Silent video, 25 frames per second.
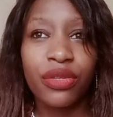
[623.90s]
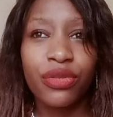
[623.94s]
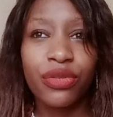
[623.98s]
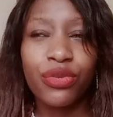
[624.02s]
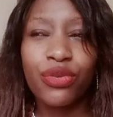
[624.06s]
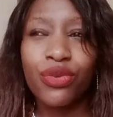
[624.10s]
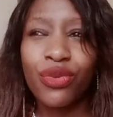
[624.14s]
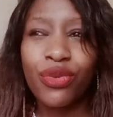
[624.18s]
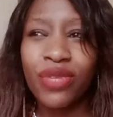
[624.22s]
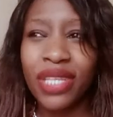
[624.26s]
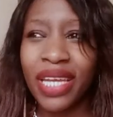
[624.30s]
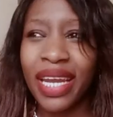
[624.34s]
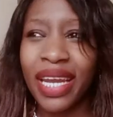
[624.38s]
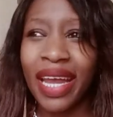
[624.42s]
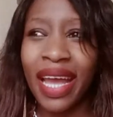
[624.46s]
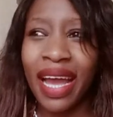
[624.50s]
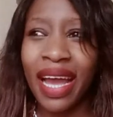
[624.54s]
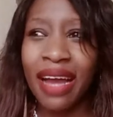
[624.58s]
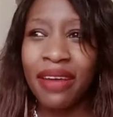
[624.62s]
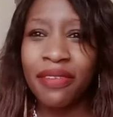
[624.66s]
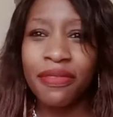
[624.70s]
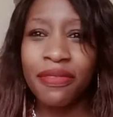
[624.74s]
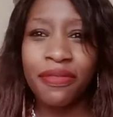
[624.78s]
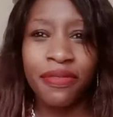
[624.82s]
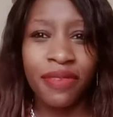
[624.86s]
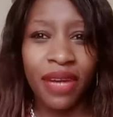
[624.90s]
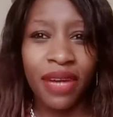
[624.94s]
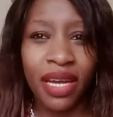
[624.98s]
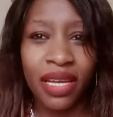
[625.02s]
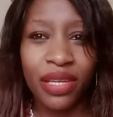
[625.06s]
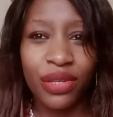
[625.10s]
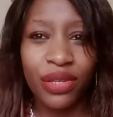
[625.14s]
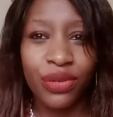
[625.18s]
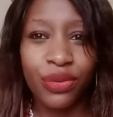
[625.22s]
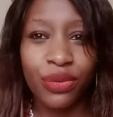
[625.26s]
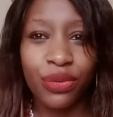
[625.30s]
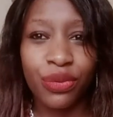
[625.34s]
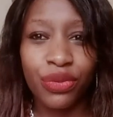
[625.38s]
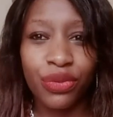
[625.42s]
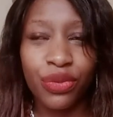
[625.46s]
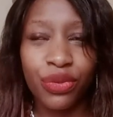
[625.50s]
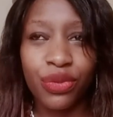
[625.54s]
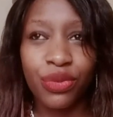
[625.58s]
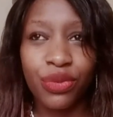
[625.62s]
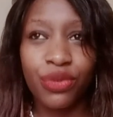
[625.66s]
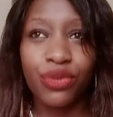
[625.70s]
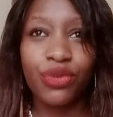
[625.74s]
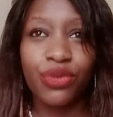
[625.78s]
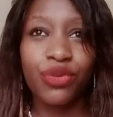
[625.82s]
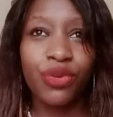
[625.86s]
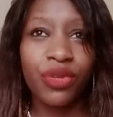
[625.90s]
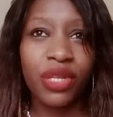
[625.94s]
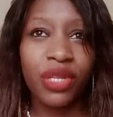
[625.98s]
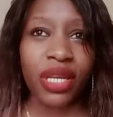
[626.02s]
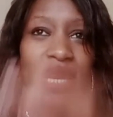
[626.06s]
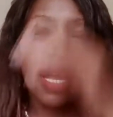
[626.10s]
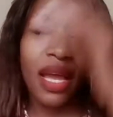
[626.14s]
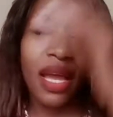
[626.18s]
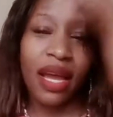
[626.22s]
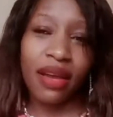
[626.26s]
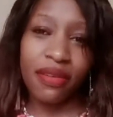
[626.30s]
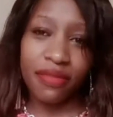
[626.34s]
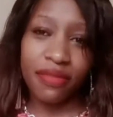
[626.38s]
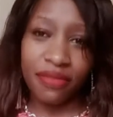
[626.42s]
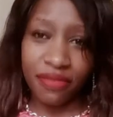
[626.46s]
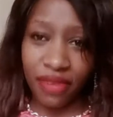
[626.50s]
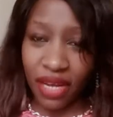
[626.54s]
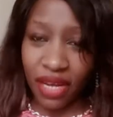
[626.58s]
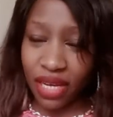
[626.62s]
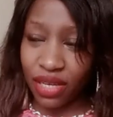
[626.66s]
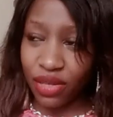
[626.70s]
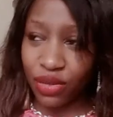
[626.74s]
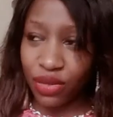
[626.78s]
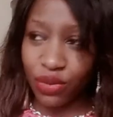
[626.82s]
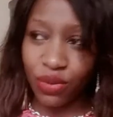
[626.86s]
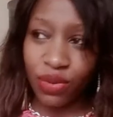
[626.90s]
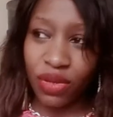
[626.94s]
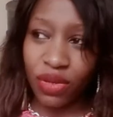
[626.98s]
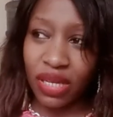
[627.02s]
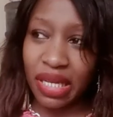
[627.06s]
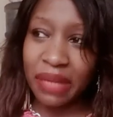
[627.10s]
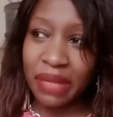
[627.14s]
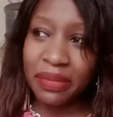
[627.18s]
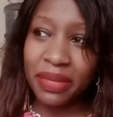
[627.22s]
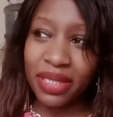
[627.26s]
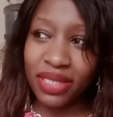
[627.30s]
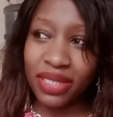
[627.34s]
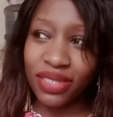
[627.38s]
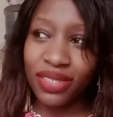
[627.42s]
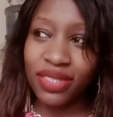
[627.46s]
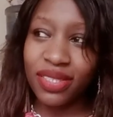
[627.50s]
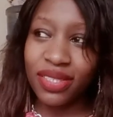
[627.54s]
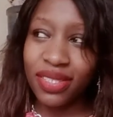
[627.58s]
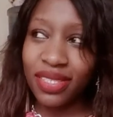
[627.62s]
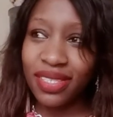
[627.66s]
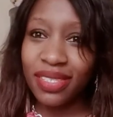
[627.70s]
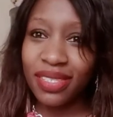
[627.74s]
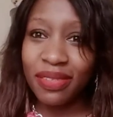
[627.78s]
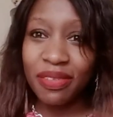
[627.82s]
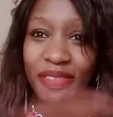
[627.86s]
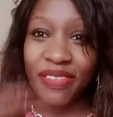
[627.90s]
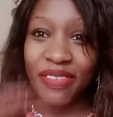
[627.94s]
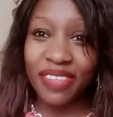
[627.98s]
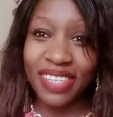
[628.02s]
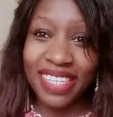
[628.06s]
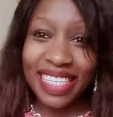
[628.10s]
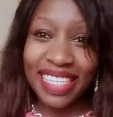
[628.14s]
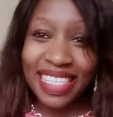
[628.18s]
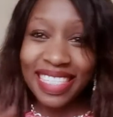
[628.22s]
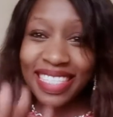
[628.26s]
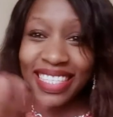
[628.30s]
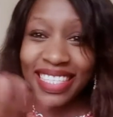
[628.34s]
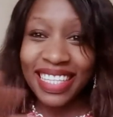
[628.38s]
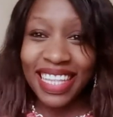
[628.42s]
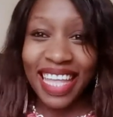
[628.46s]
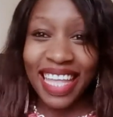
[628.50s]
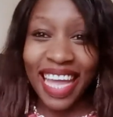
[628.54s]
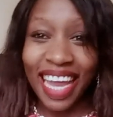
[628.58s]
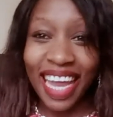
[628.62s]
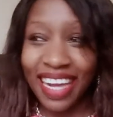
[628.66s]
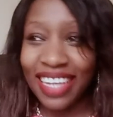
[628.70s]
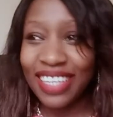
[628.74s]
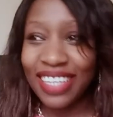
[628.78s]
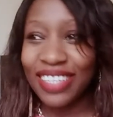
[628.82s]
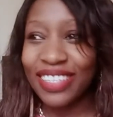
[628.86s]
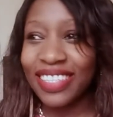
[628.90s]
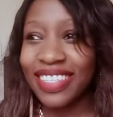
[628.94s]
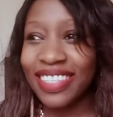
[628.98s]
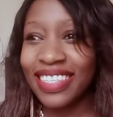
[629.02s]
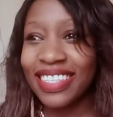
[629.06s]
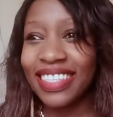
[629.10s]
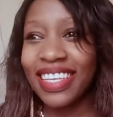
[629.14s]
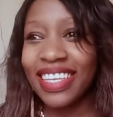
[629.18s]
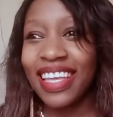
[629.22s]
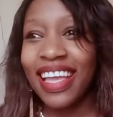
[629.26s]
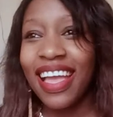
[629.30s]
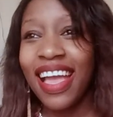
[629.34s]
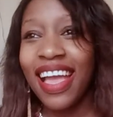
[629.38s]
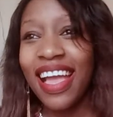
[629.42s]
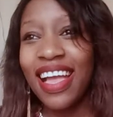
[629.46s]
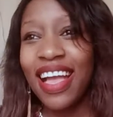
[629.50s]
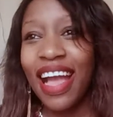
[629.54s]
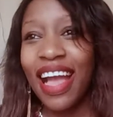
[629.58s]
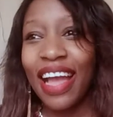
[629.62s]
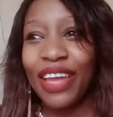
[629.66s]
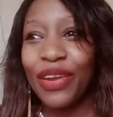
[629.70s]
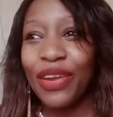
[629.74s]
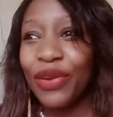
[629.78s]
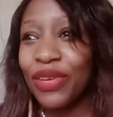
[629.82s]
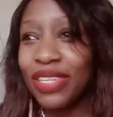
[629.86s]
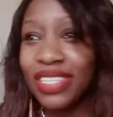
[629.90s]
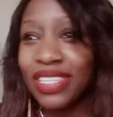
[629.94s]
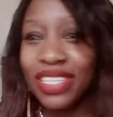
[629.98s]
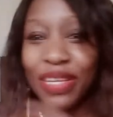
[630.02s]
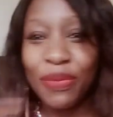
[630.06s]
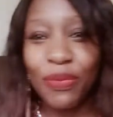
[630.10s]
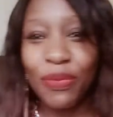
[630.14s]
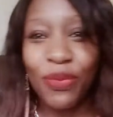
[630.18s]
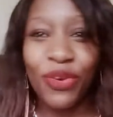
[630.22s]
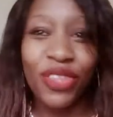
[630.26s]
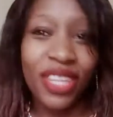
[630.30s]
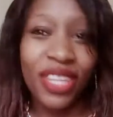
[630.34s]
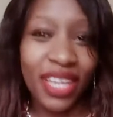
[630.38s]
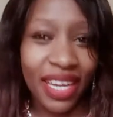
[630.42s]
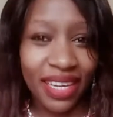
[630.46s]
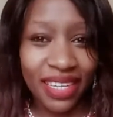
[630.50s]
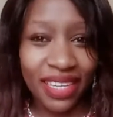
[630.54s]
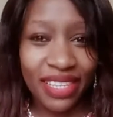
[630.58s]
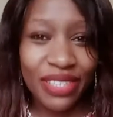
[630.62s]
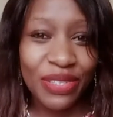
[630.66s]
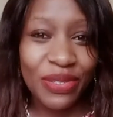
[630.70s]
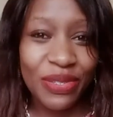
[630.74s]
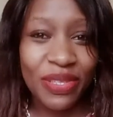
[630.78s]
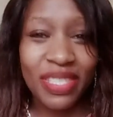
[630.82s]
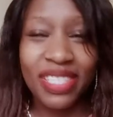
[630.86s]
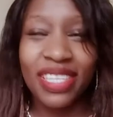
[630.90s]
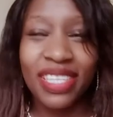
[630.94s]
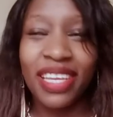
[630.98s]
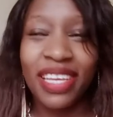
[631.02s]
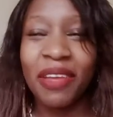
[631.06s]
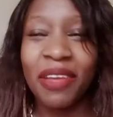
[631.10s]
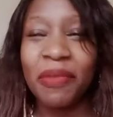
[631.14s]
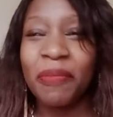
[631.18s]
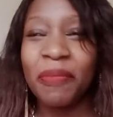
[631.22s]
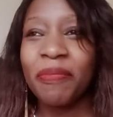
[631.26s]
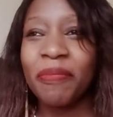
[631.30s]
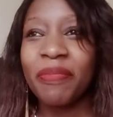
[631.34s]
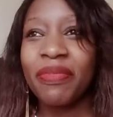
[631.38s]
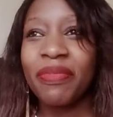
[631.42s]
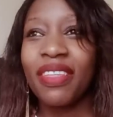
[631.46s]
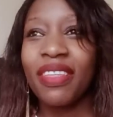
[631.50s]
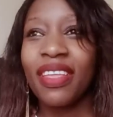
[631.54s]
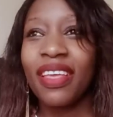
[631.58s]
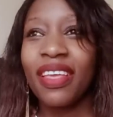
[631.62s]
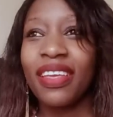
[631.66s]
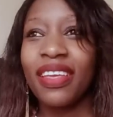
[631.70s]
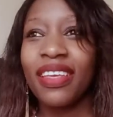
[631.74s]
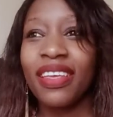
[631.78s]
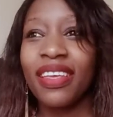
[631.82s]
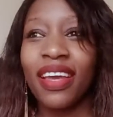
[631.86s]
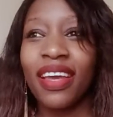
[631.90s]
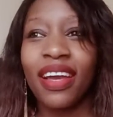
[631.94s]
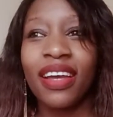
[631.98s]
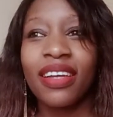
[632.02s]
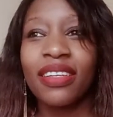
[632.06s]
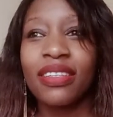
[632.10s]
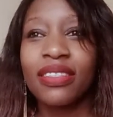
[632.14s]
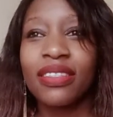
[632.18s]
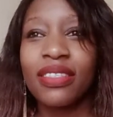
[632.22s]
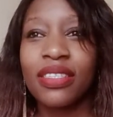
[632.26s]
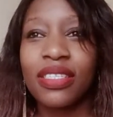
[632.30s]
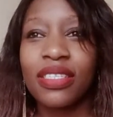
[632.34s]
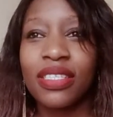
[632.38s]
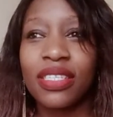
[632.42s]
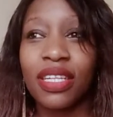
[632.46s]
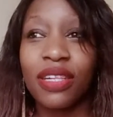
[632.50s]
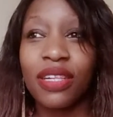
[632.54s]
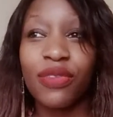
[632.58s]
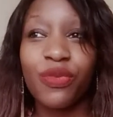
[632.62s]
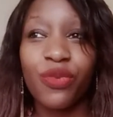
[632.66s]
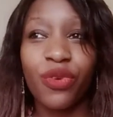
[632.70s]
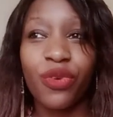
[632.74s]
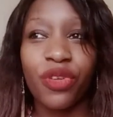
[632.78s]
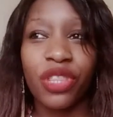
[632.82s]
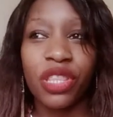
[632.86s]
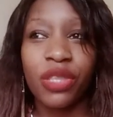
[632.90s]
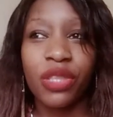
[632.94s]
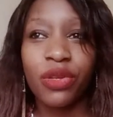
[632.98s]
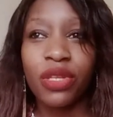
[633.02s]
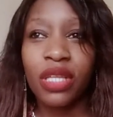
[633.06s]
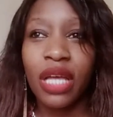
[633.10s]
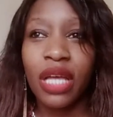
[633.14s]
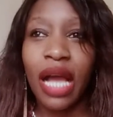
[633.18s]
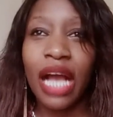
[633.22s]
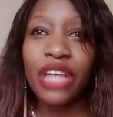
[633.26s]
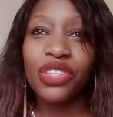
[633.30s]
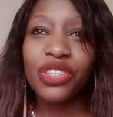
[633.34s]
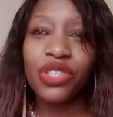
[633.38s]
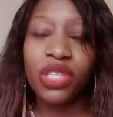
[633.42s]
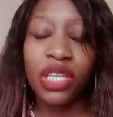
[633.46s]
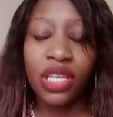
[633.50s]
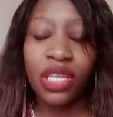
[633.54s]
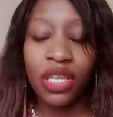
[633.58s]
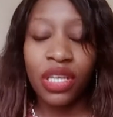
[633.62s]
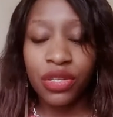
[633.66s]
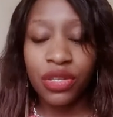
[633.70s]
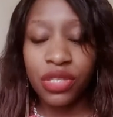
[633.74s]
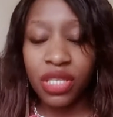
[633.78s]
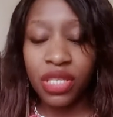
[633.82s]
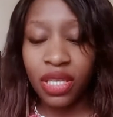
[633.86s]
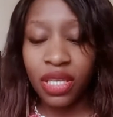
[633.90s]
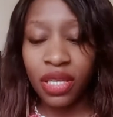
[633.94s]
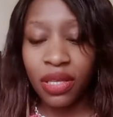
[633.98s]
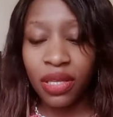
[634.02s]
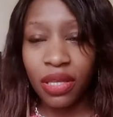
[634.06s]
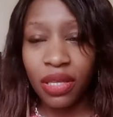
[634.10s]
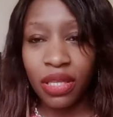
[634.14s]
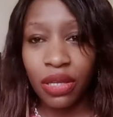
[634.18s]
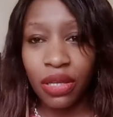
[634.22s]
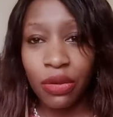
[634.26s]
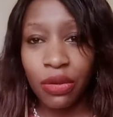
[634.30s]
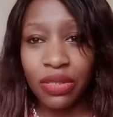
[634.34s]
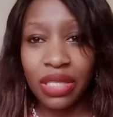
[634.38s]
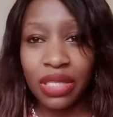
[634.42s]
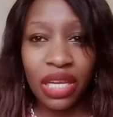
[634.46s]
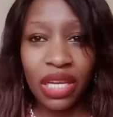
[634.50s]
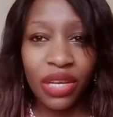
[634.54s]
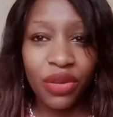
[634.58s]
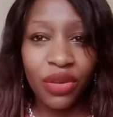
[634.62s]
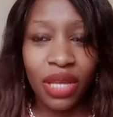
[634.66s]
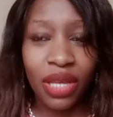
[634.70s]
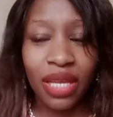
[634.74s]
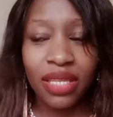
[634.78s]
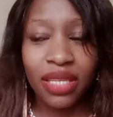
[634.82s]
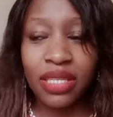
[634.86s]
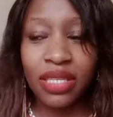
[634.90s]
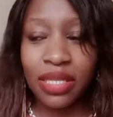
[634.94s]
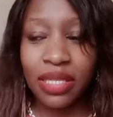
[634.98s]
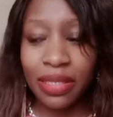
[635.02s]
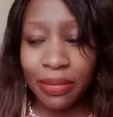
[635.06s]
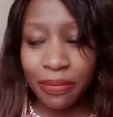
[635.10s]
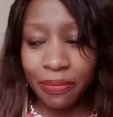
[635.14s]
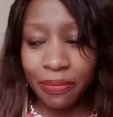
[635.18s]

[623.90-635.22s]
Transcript: to know that I have value, to know that I have value. Let me just finish there and then say, I don't say more than I need to say. Yeah, self-worth. Actually, you see, I was telling you that